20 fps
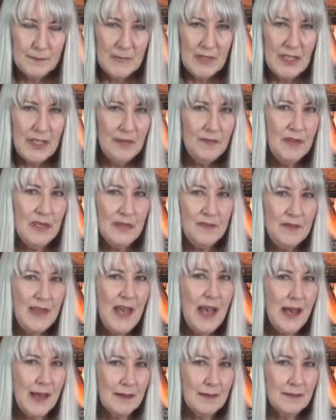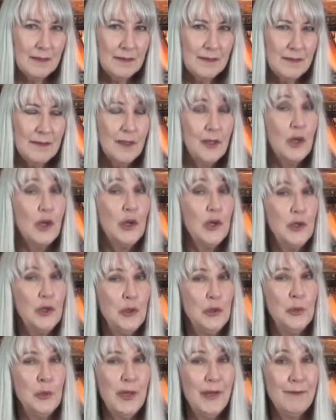even at that,
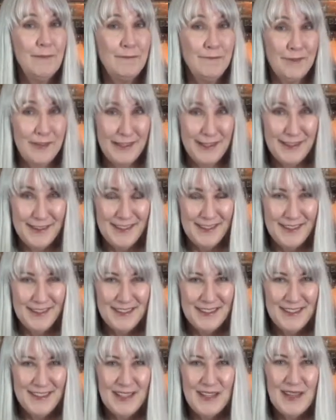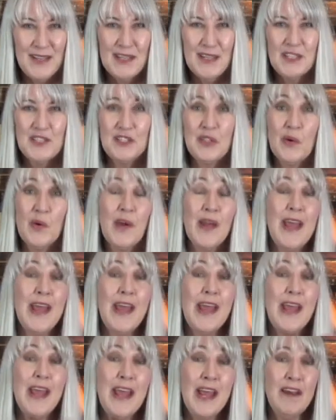you have faith. So
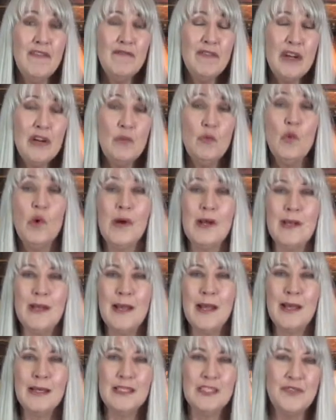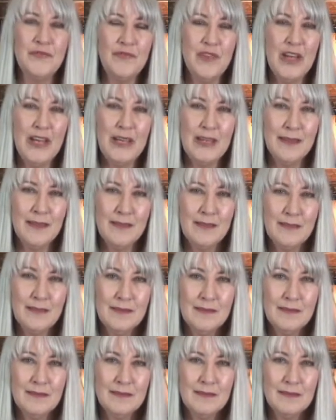everyone has faith.
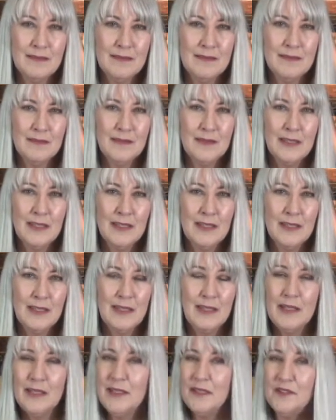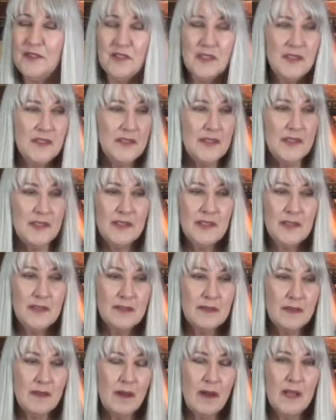It just
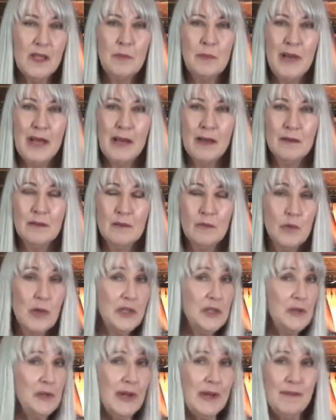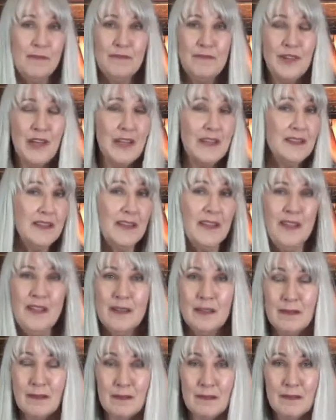is all about what you have faith
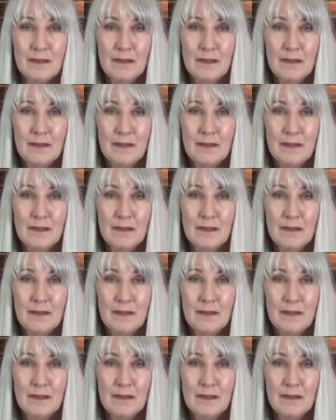in.